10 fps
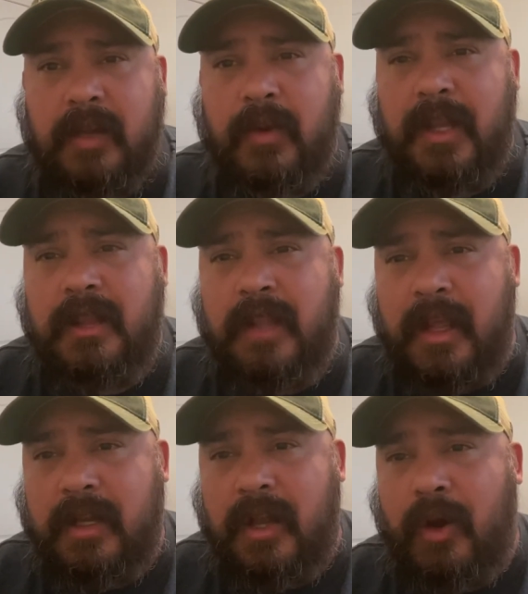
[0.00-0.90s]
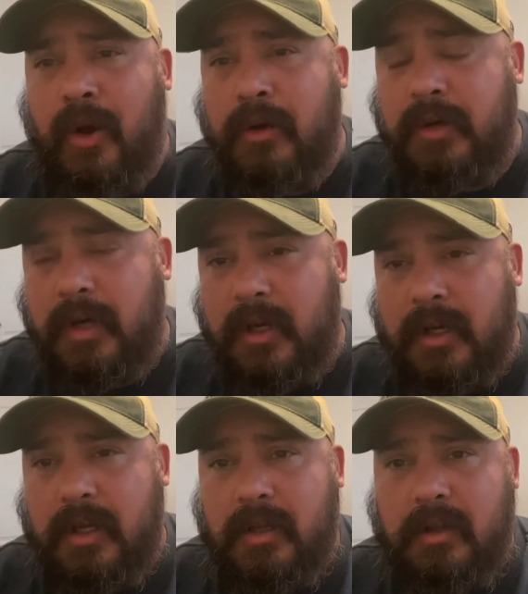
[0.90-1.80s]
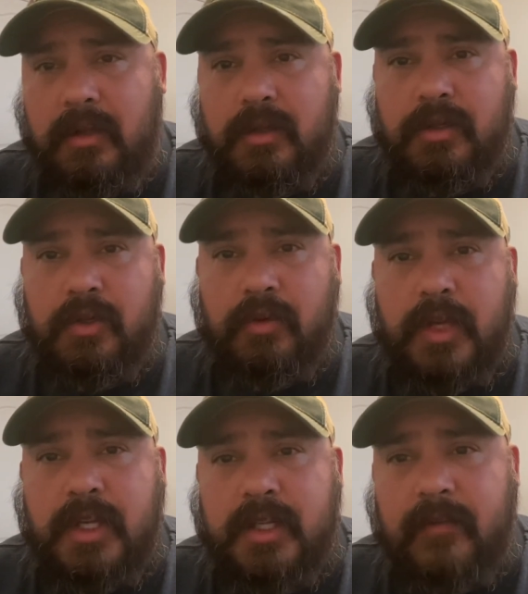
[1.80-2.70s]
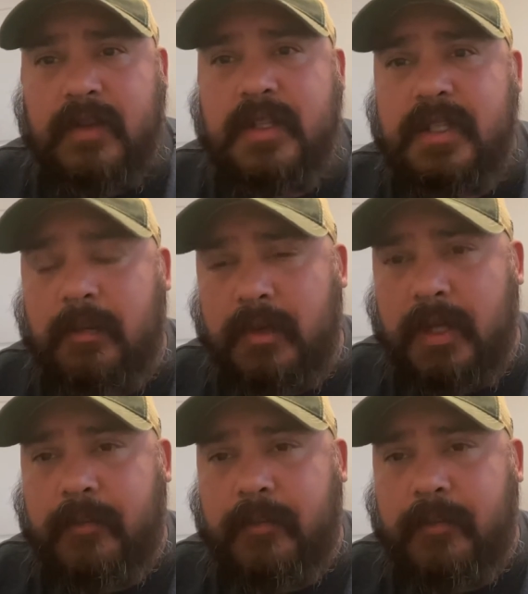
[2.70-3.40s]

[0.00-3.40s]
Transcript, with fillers: And when he did, it hurt. So he suffered something.